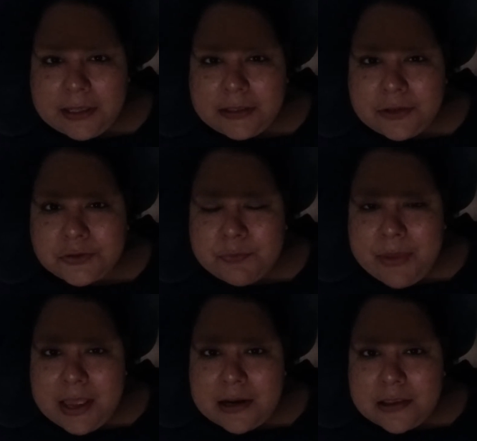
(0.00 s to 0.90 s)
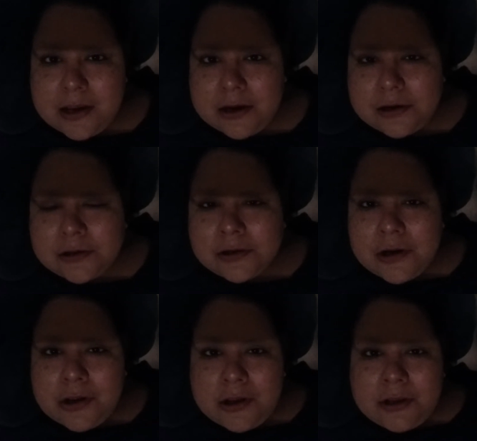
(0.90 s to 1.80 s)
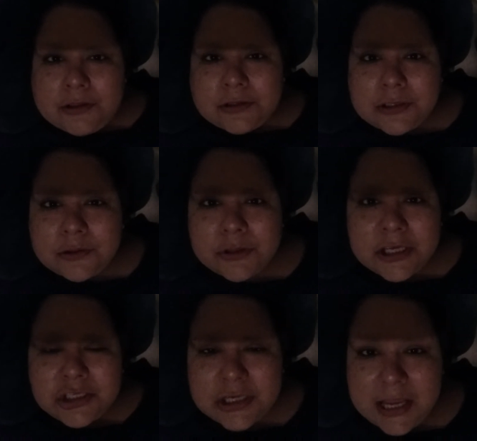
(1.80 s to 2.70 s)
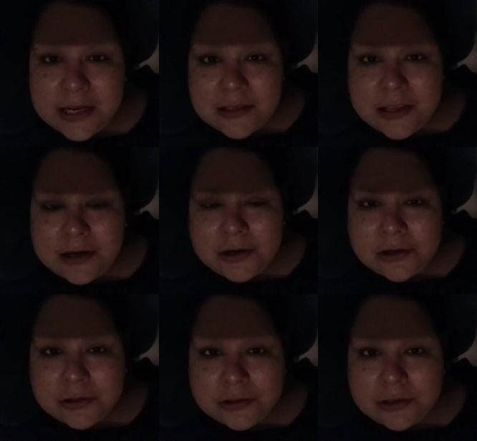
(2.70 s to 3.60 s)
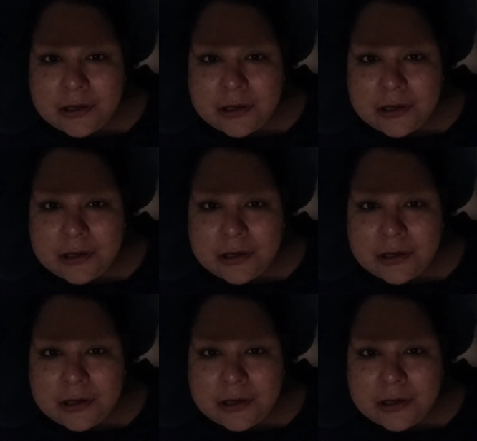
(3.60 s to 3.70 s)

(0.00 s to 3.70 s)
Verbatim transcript: Like, there's a bed in there, there's a little kitchenette in there,